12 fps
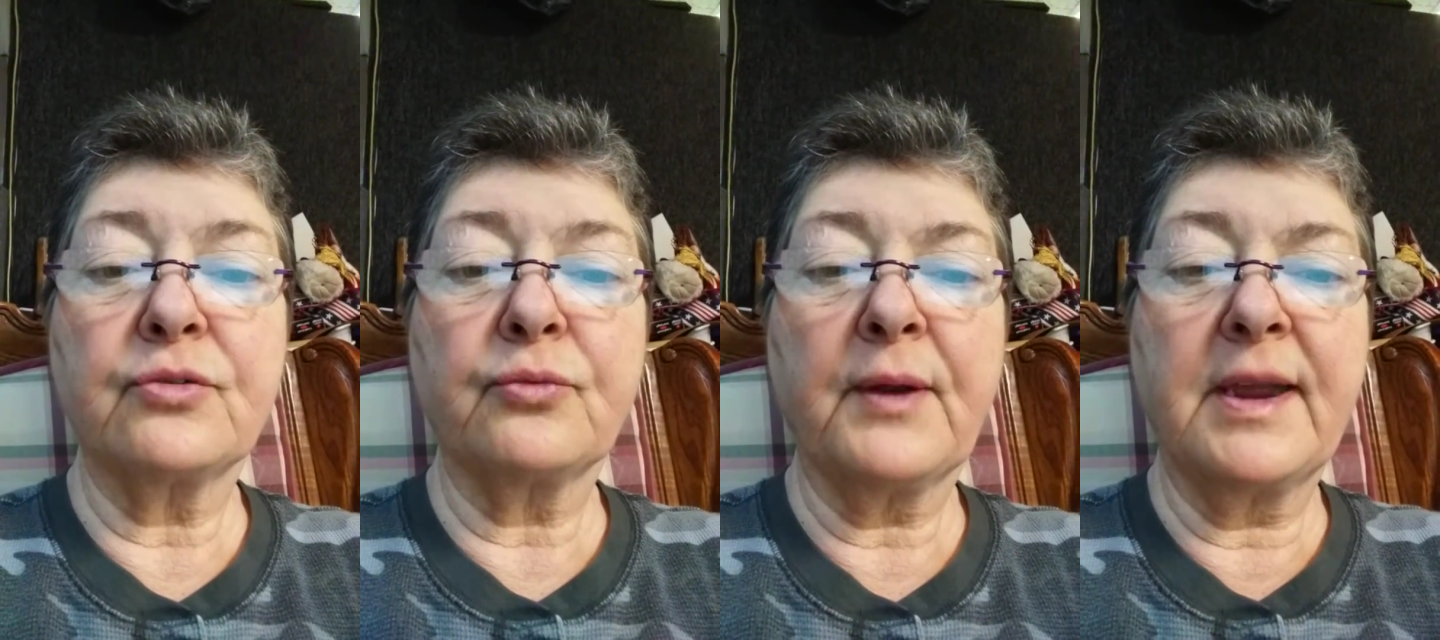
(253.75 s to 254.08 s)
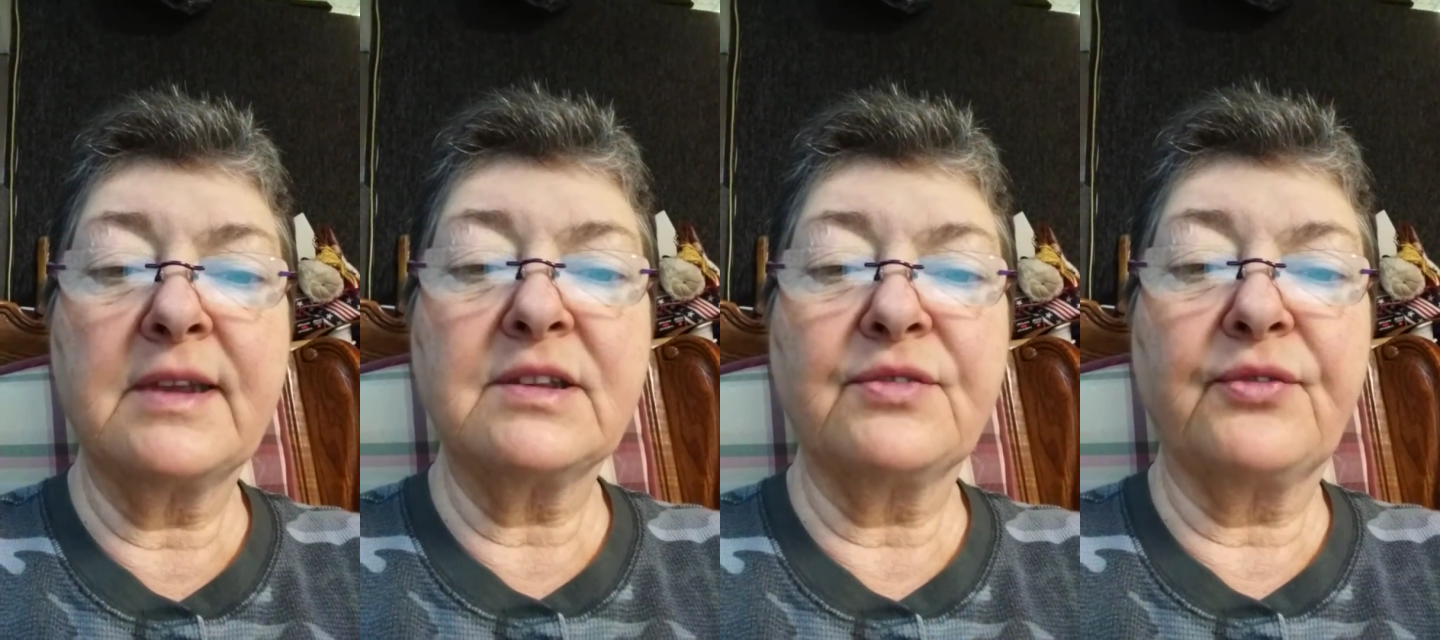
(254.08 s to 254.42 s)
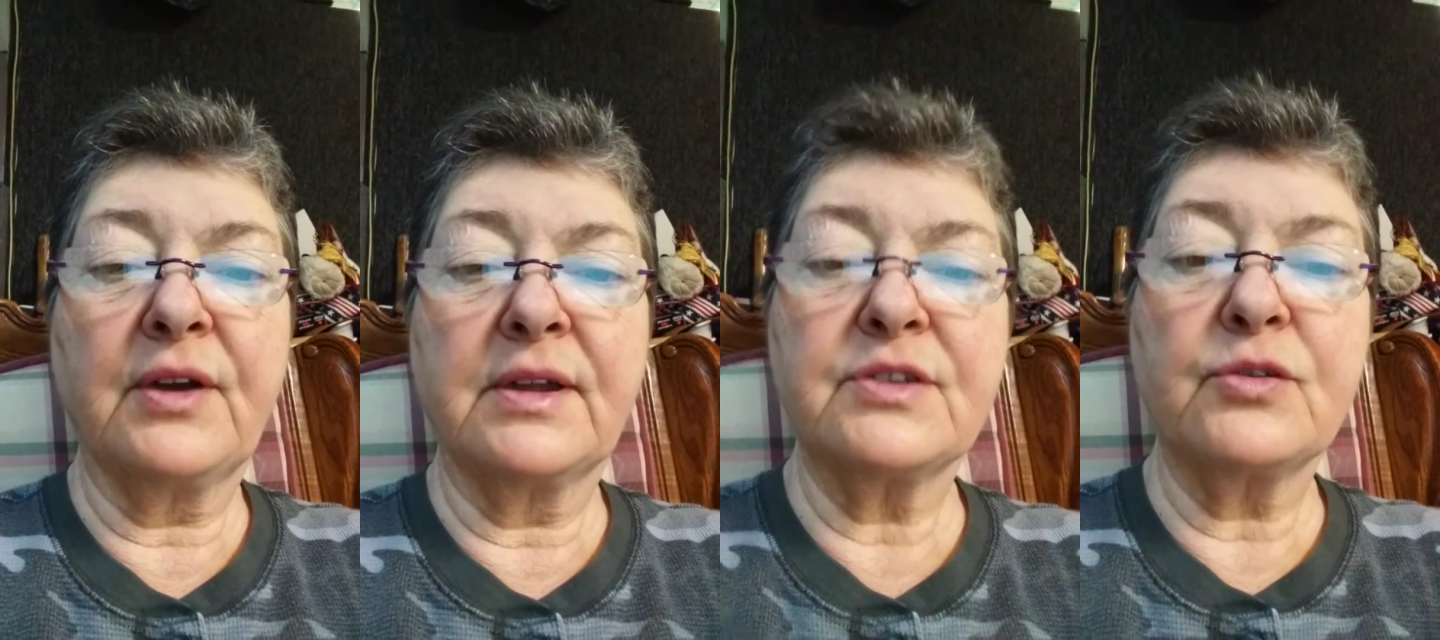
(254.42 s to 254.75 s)
raise
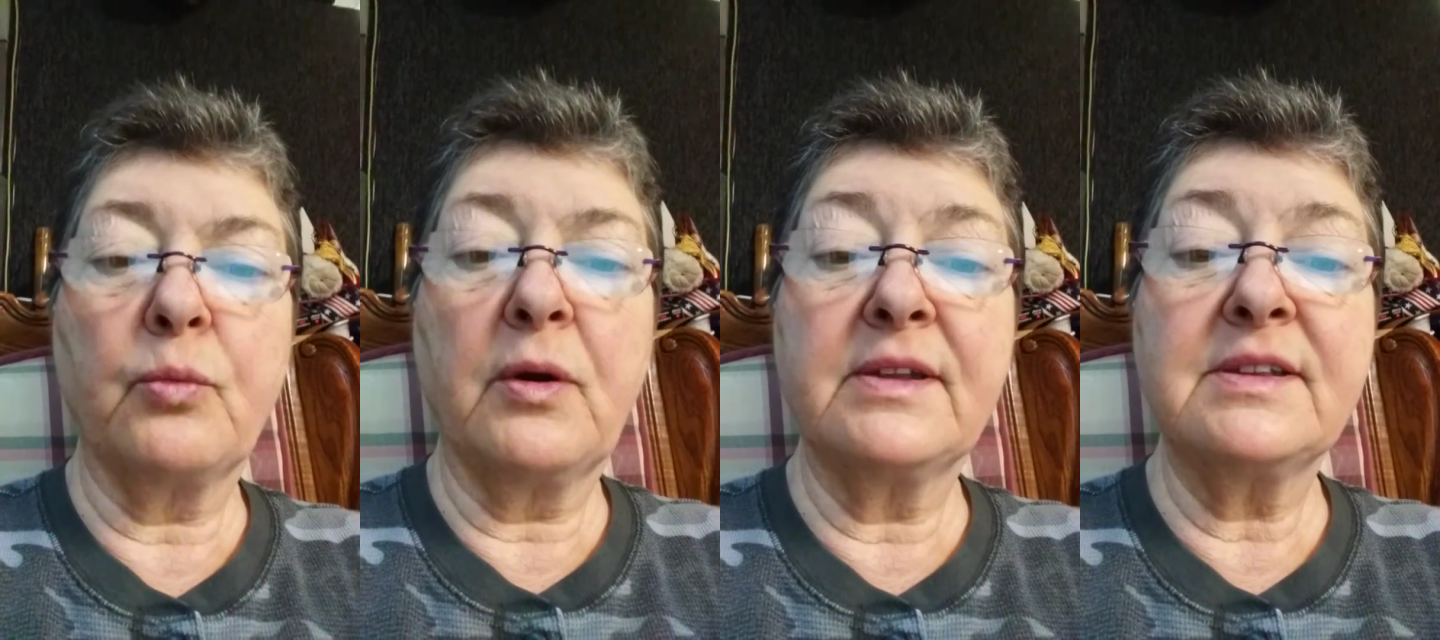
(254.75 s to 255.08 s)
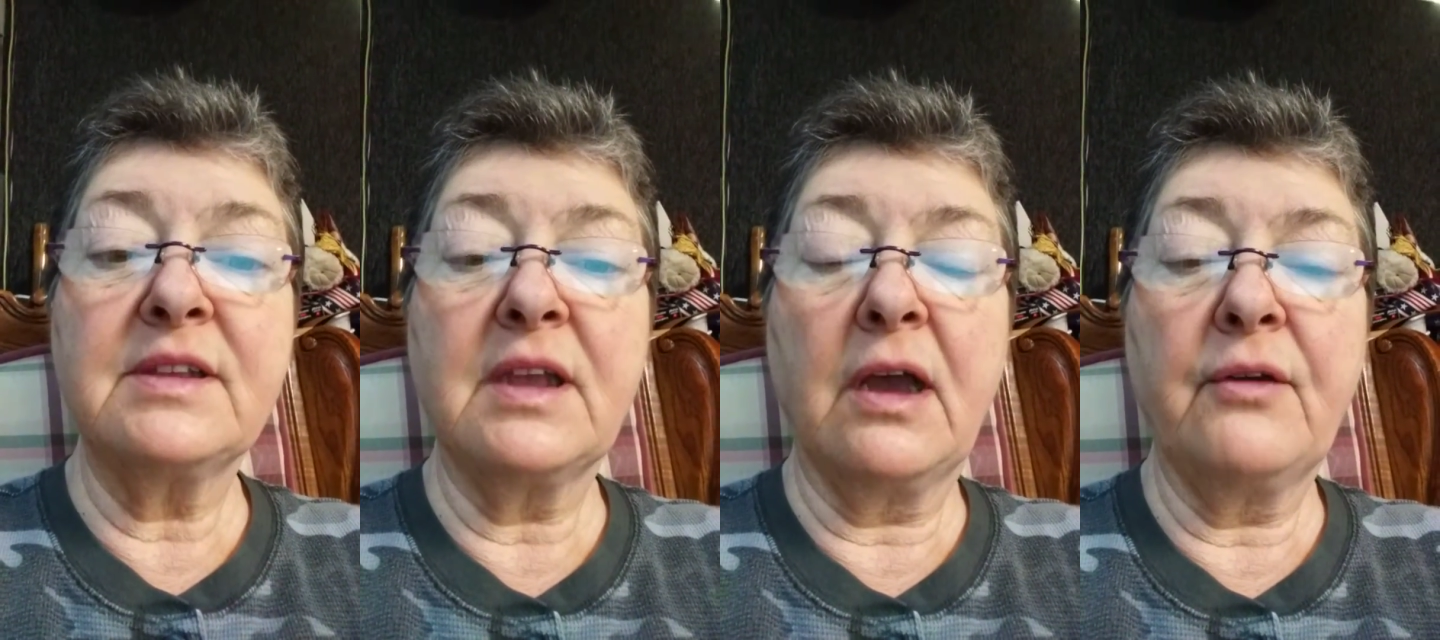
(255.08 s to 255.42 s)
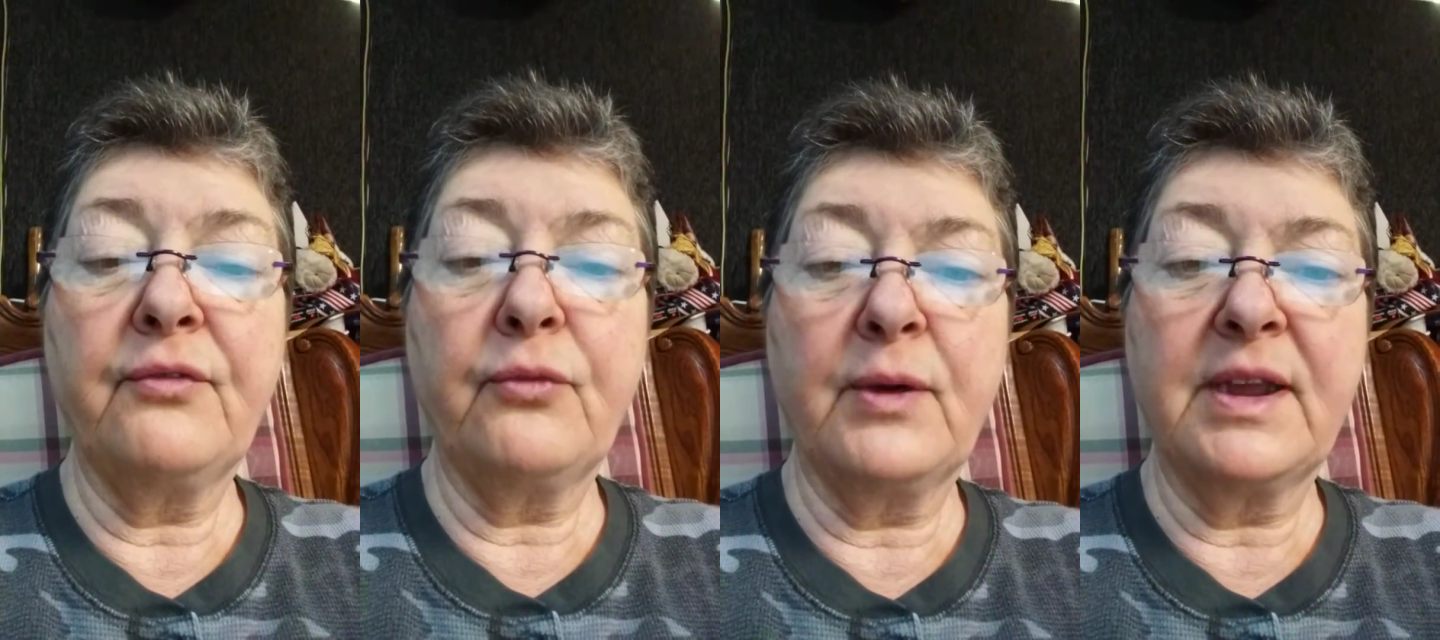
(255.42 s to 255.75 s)
funds one
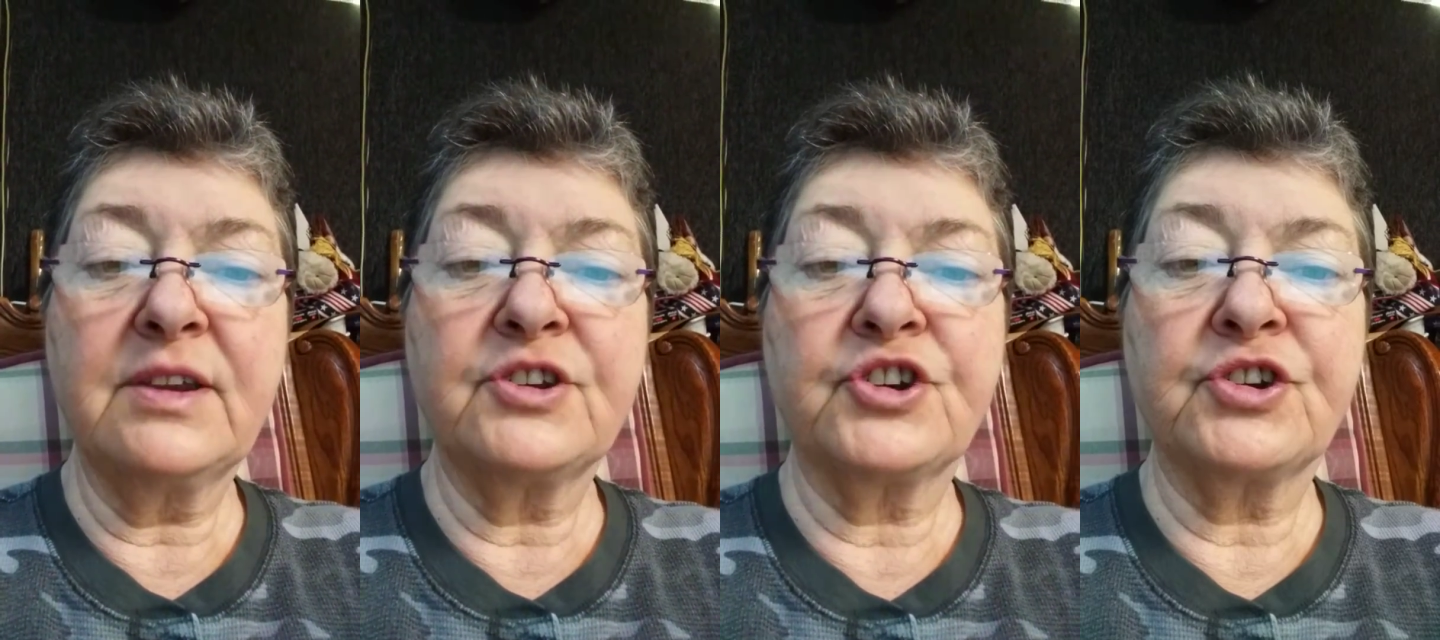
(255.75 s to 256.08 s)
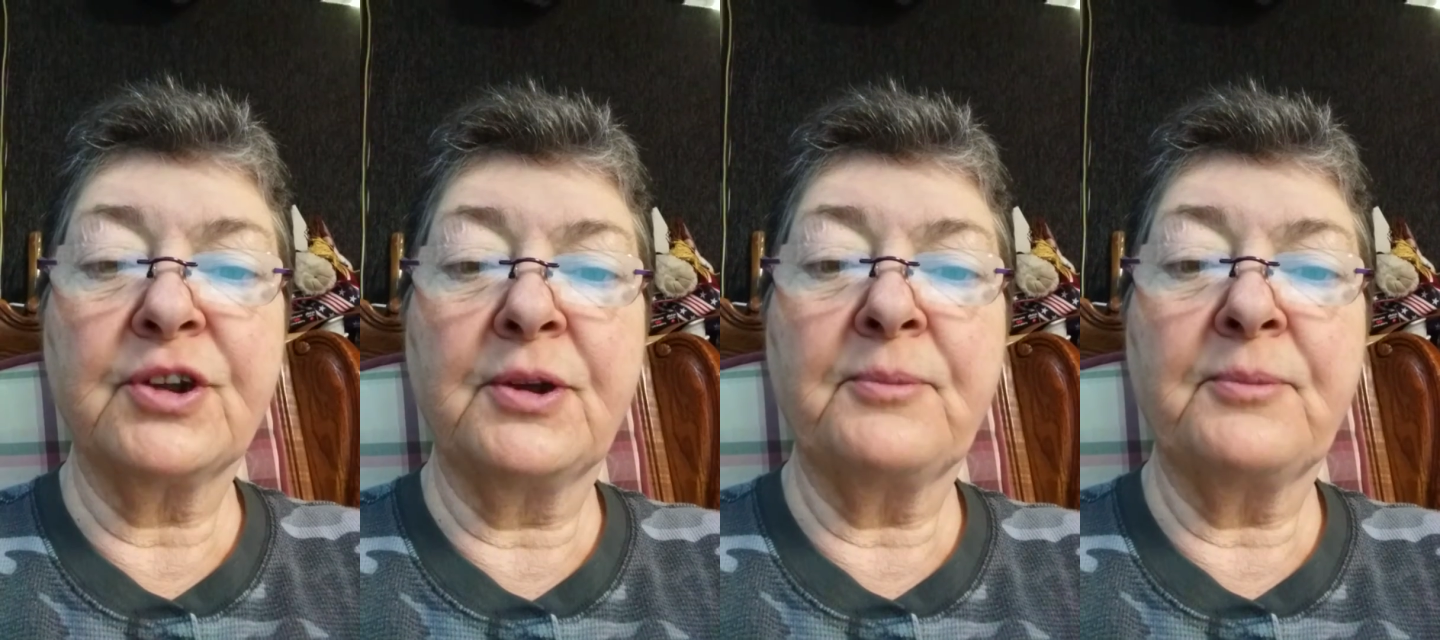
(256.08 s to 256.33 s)
of which